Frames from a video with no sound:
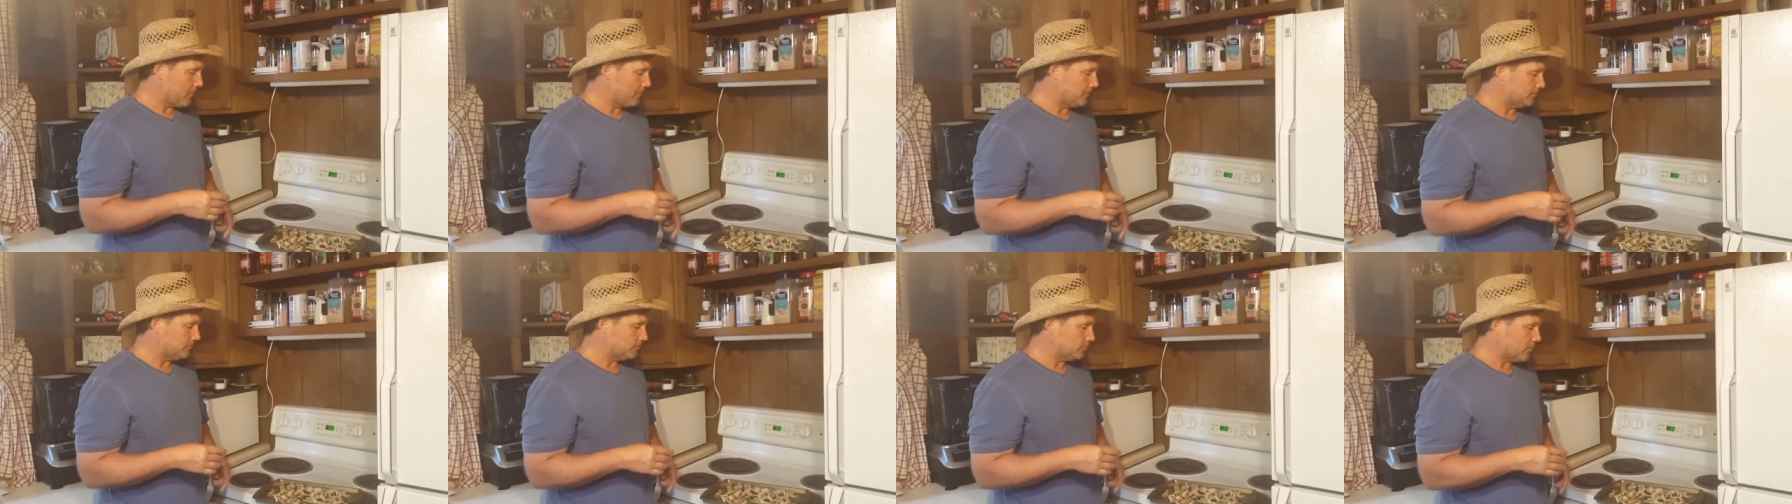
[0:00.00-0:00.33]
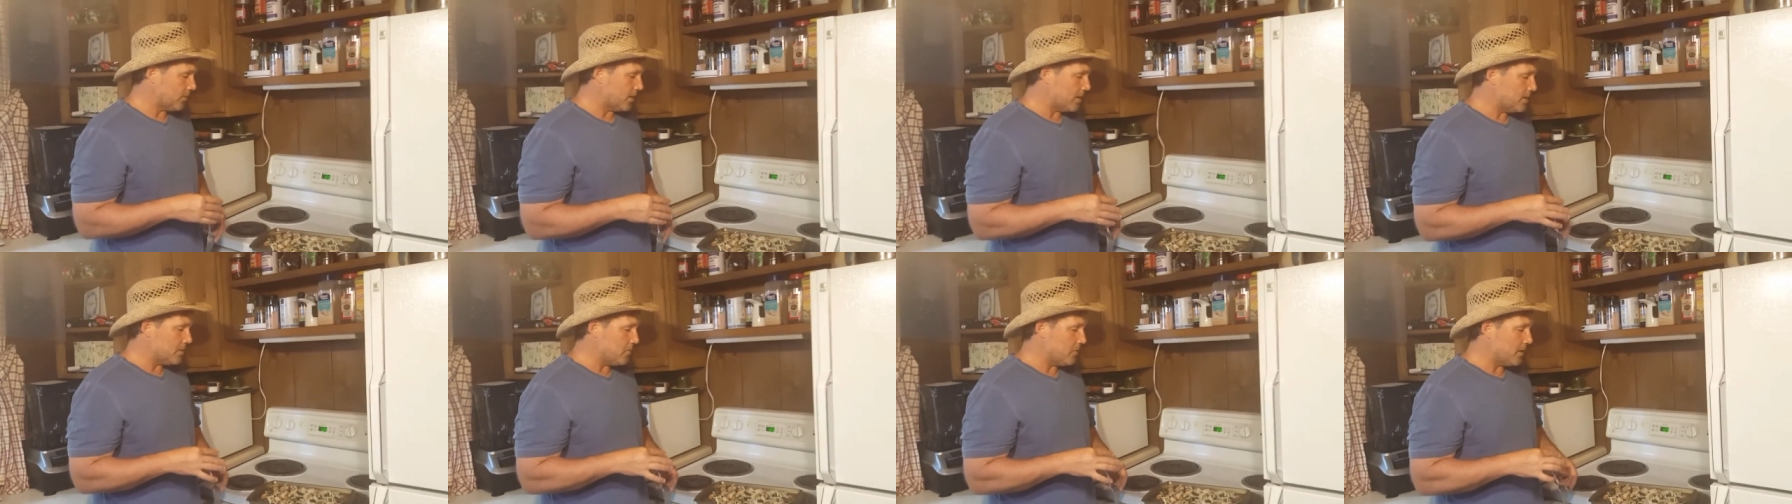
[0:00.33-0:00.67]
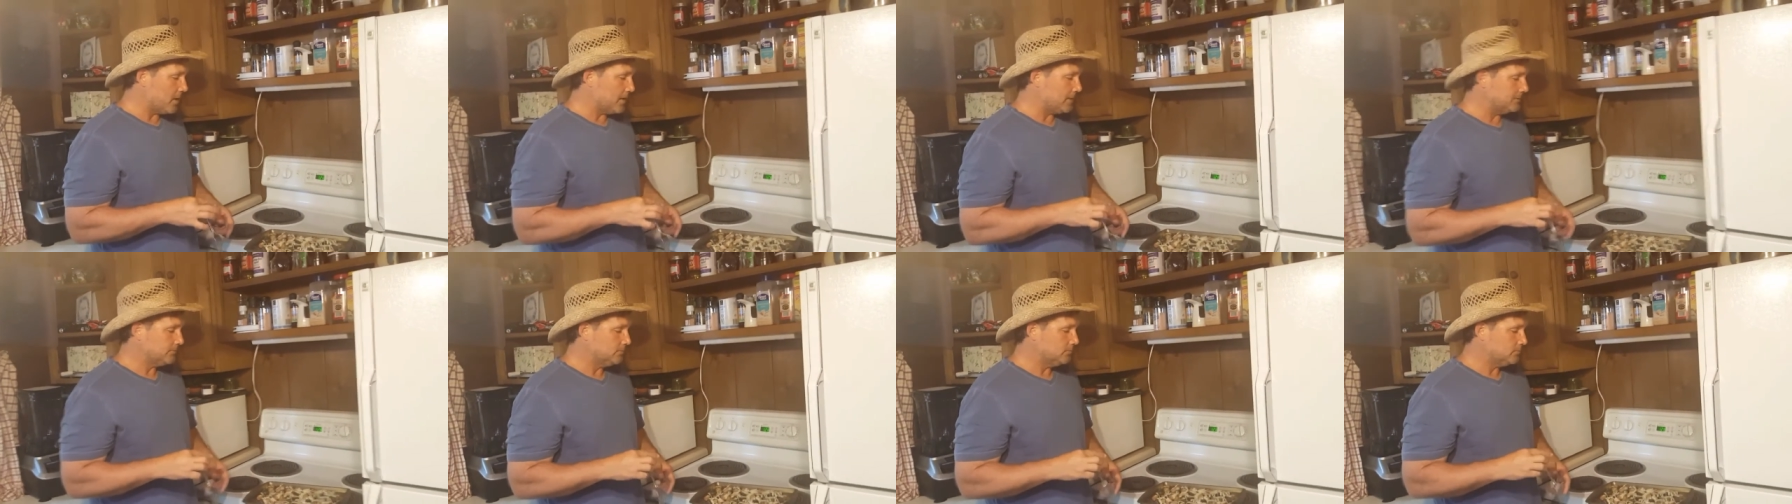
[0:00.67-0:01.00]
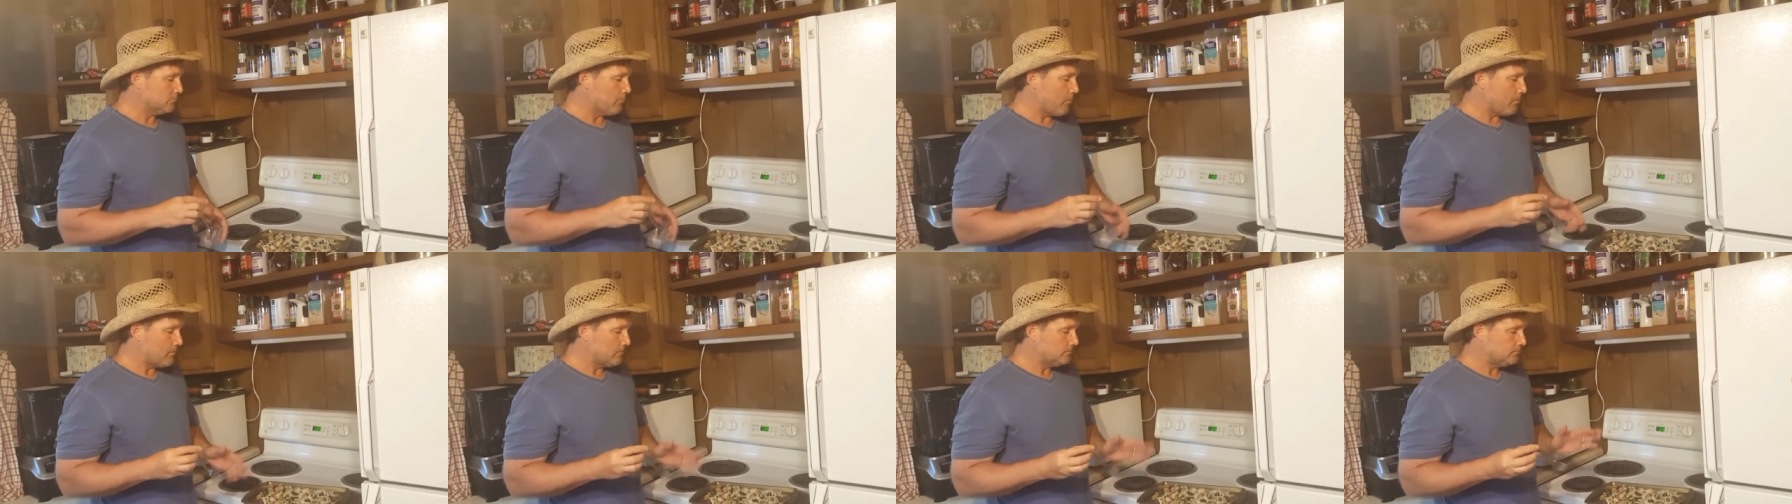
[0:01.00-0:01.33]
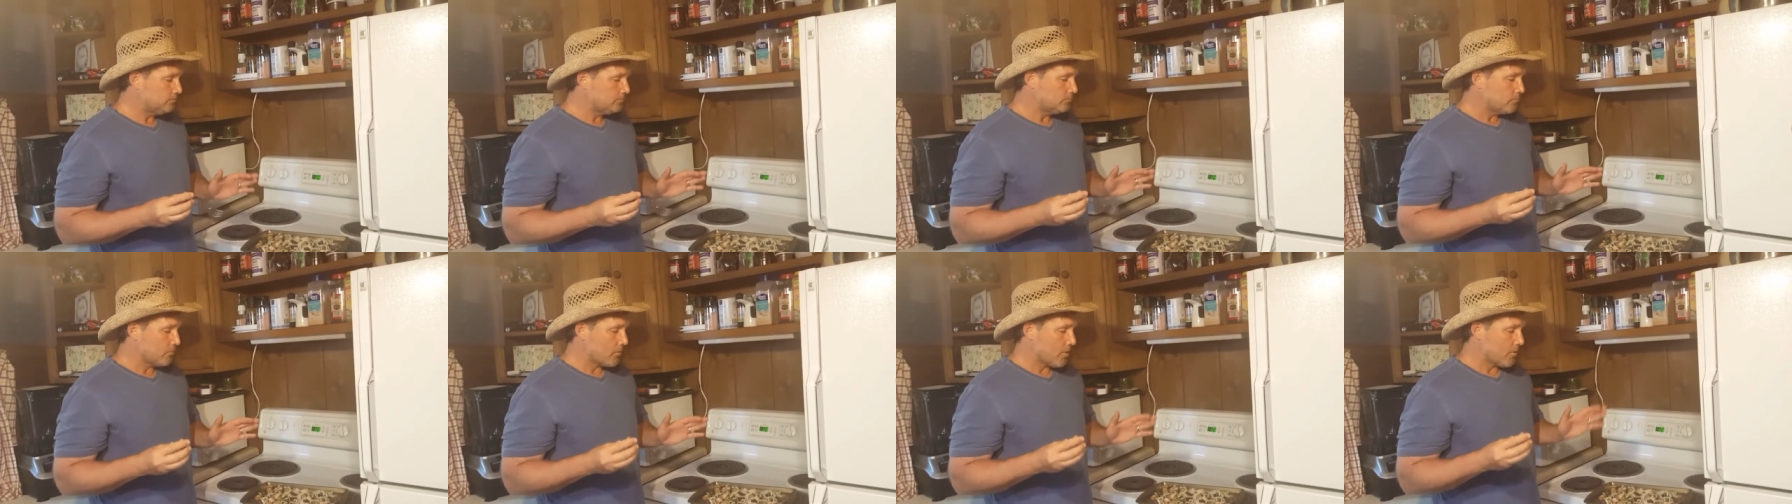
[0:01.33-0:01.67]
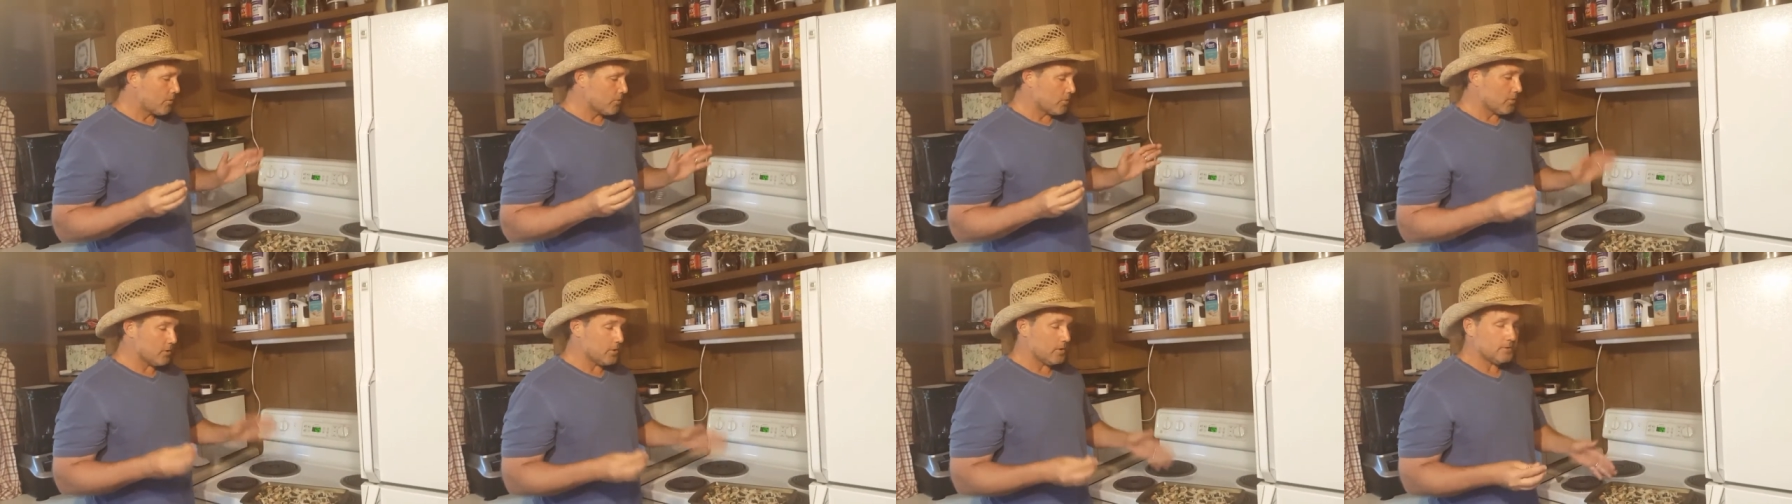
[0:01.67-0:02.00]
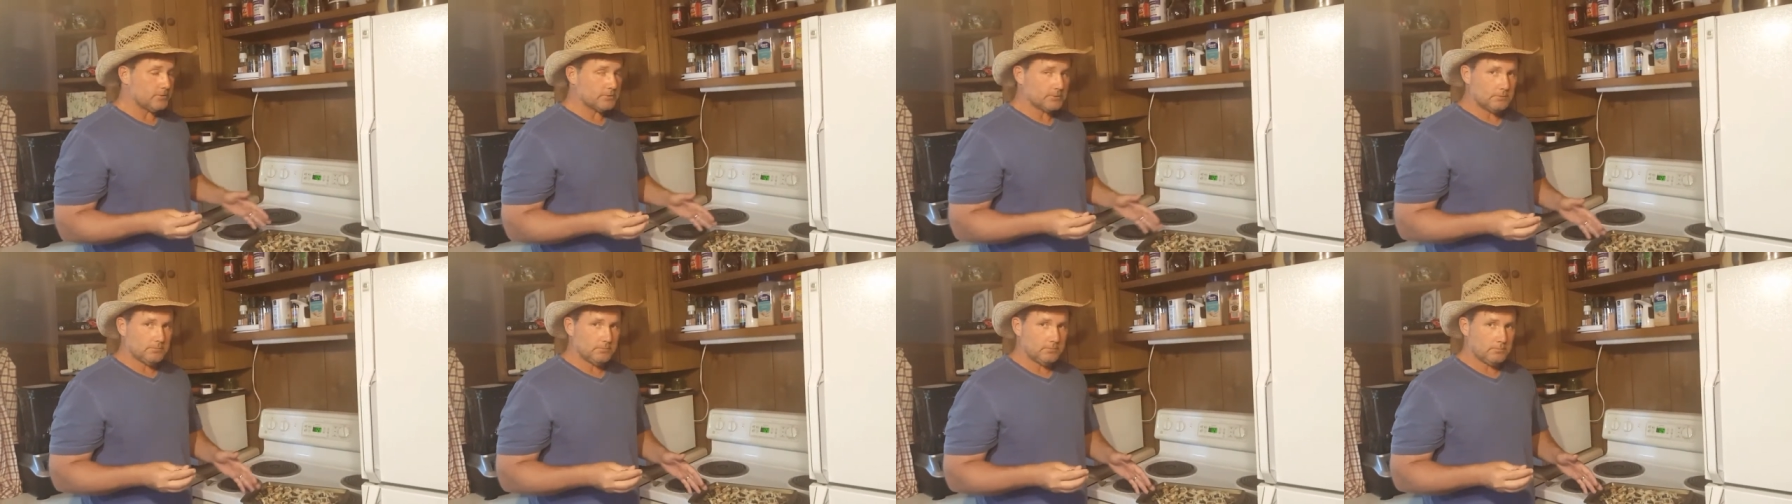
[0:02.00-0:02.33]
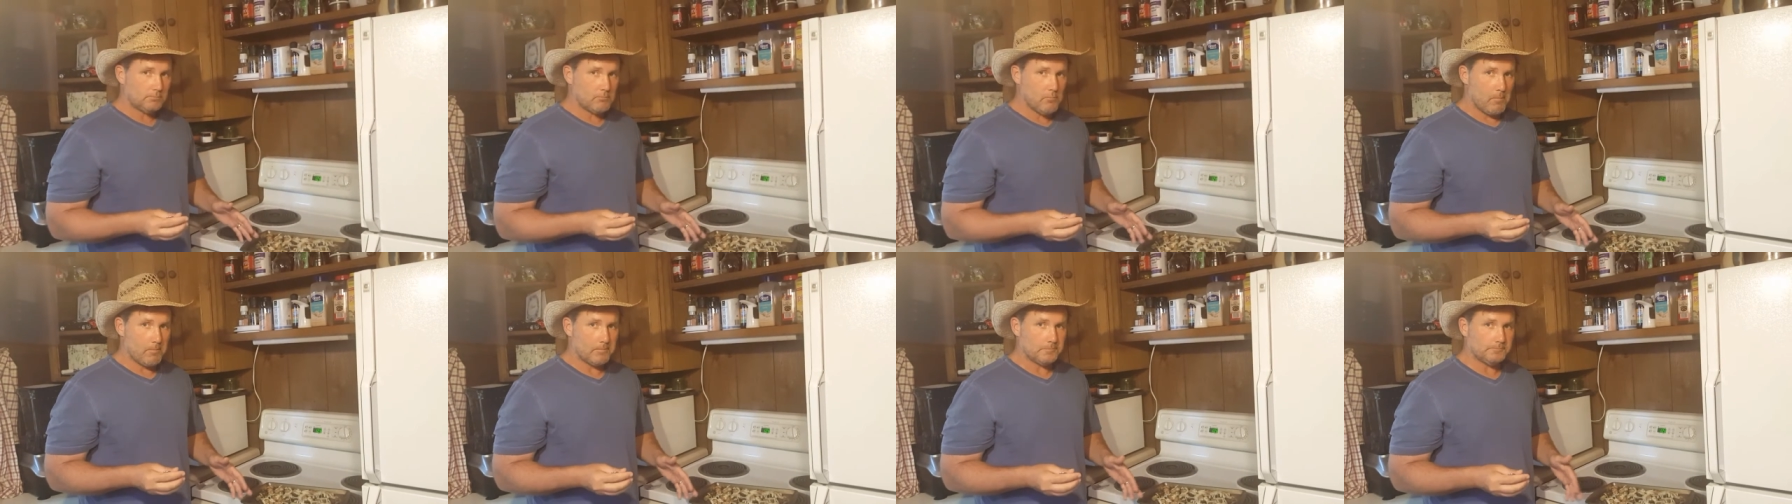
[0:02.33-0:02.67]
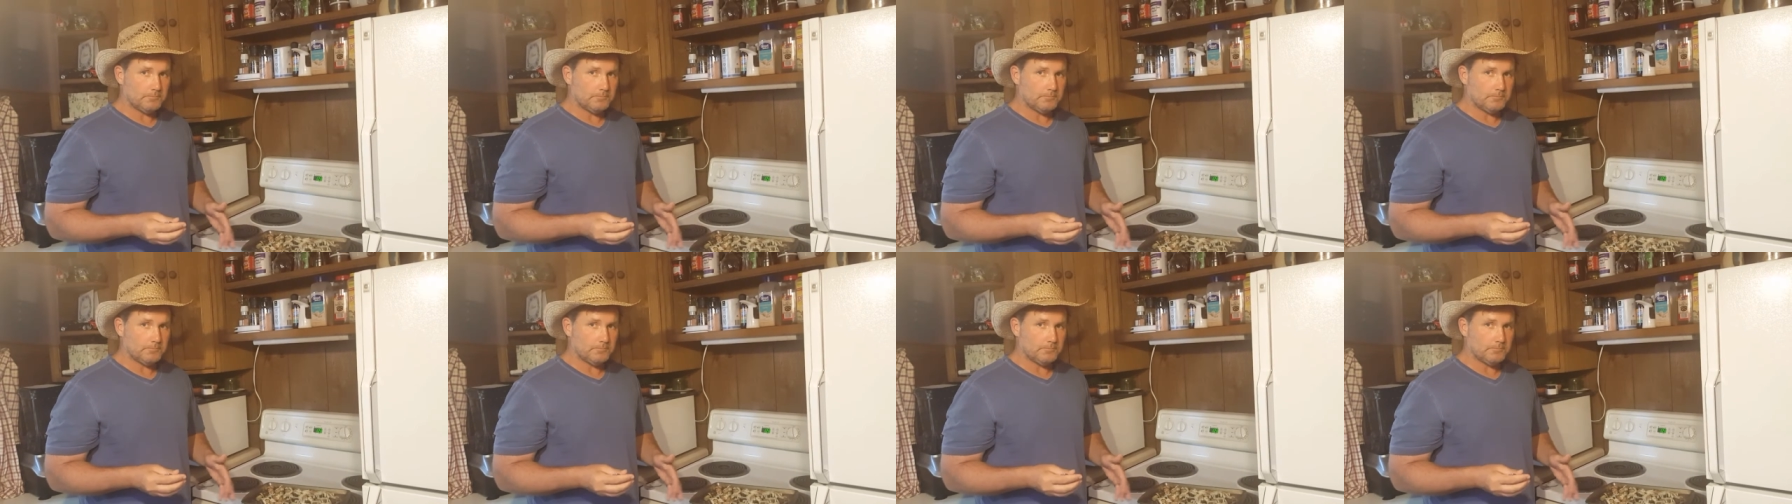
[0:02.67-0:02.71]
So anyway, girls,